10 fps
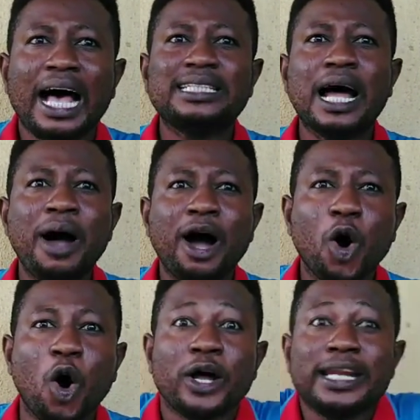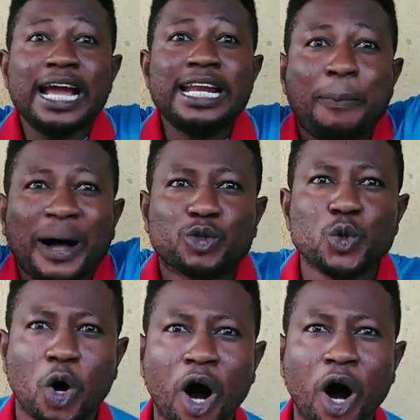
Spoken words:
As that one go, now in part two